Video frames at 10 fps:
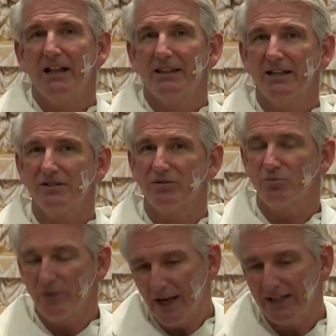let us
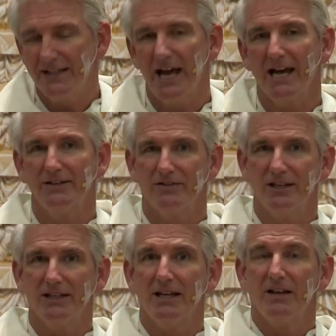recognize
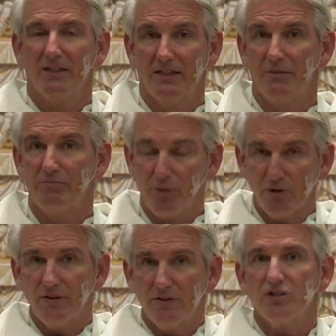that the
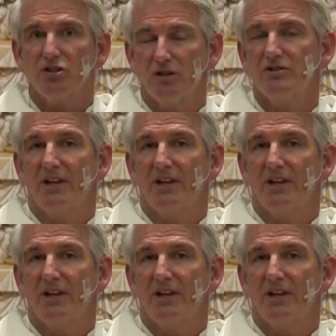birth of the church